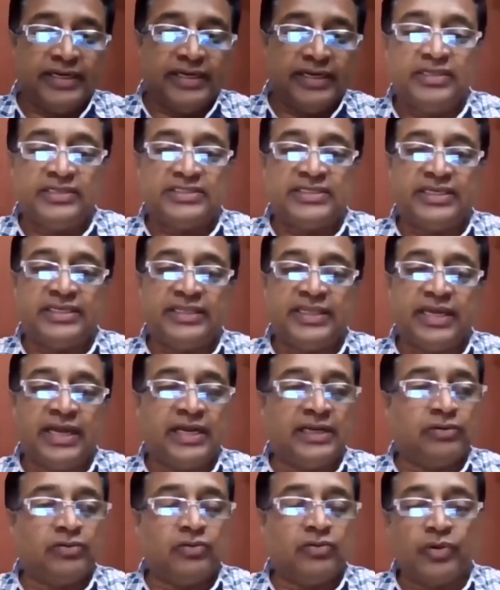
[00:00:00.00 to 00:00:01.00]
they actually will
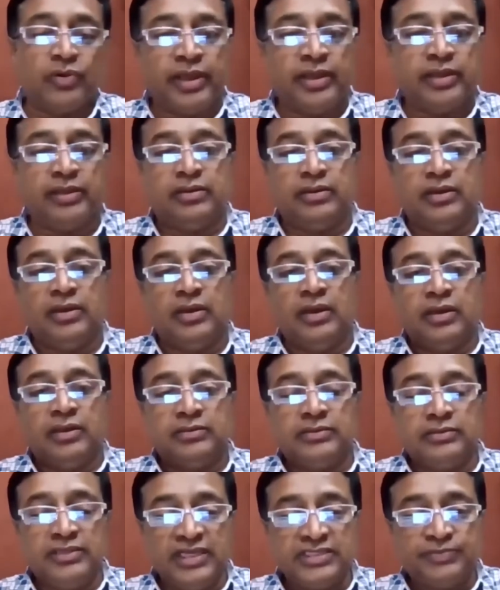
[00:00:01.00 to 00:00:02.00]
say that, okay,
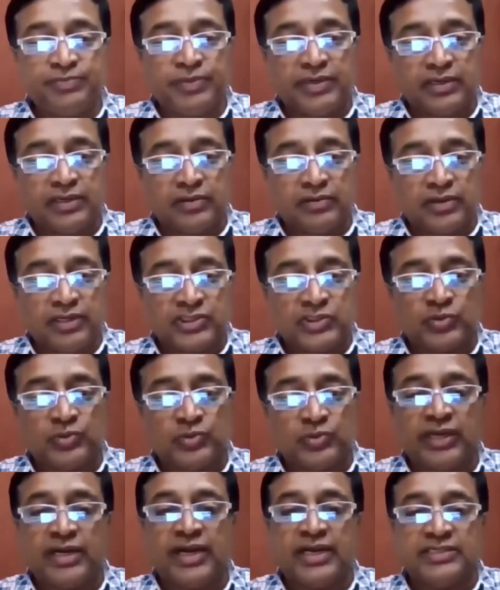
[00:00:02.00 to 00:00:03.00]
this particular
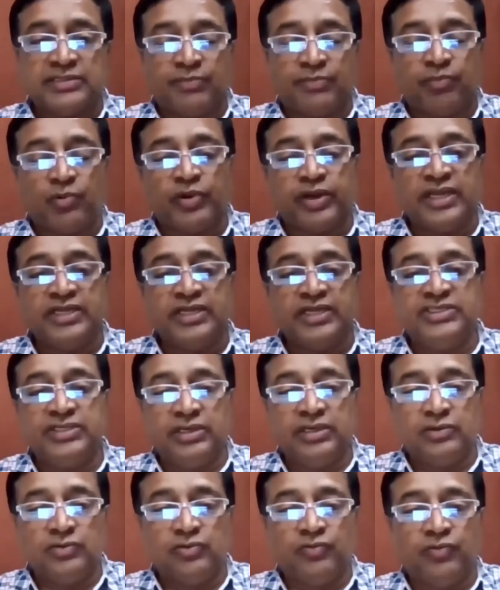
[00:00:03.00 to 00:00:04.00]
student has a
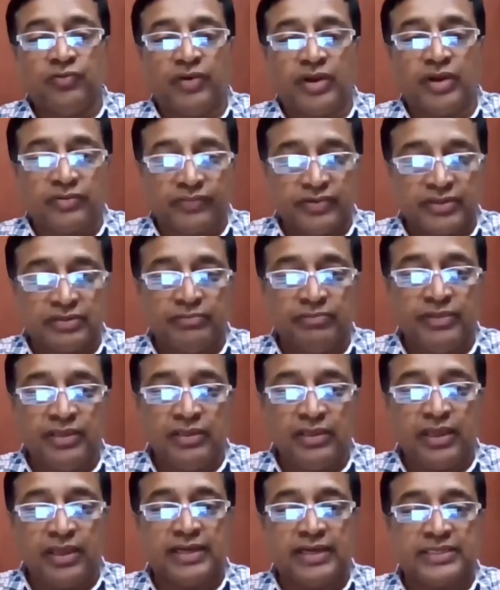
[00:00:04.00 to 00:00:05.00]
potential to work with
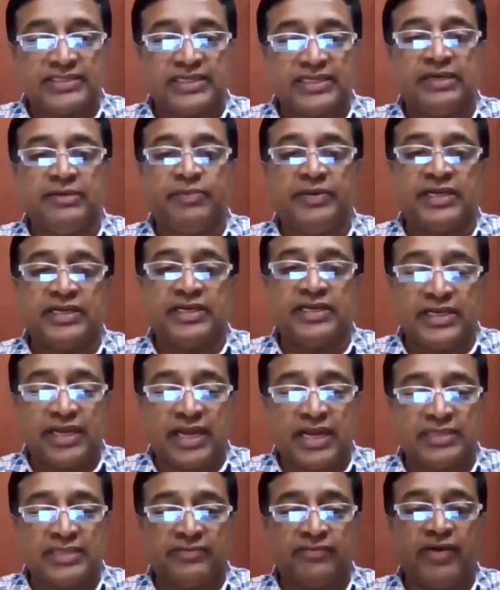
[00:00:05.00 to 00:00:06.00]
me and the
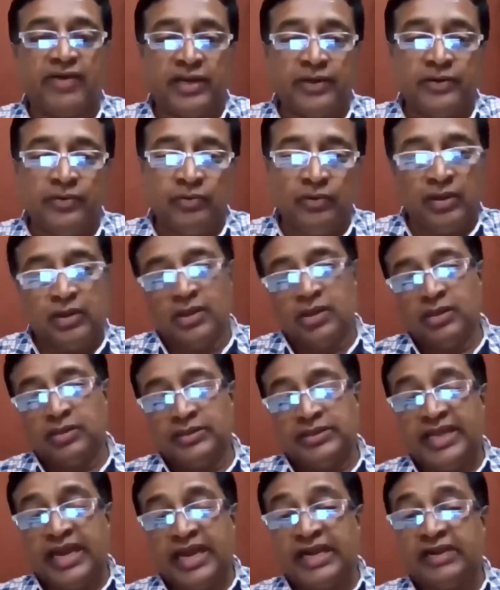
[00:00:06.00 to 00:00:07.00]
certification has a value.
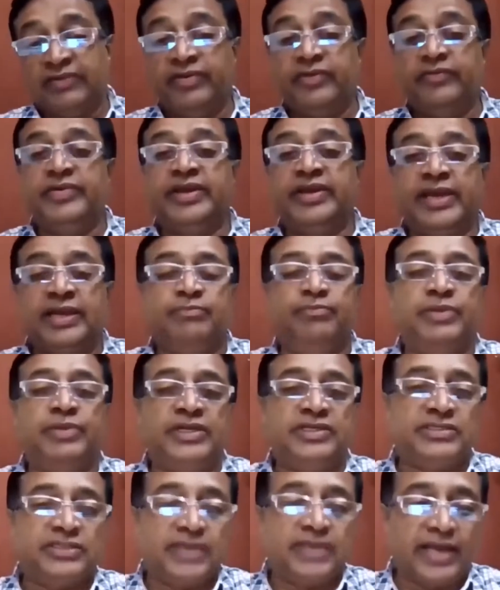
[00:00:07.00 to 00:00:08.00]
That way we can
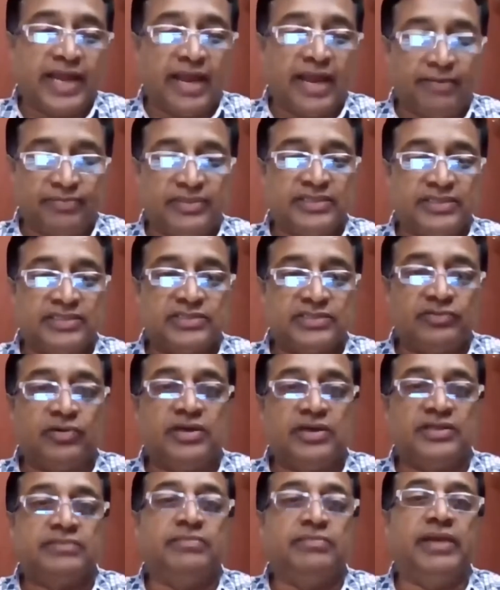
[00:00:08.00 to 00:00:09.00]
bridge the gap. This is
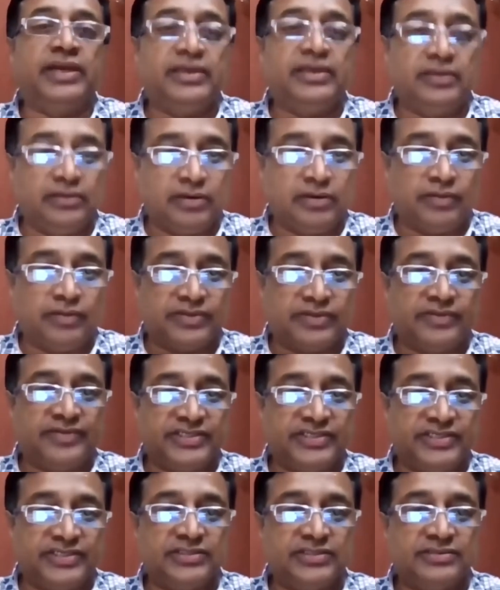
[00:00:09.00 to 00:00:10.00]
what is my
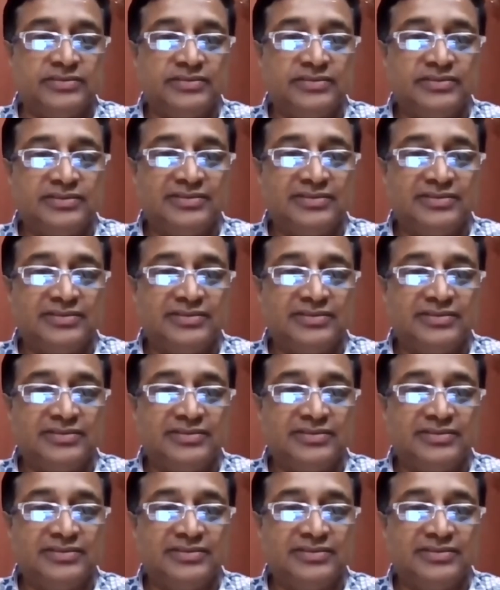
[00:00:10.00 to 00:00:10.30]
observation.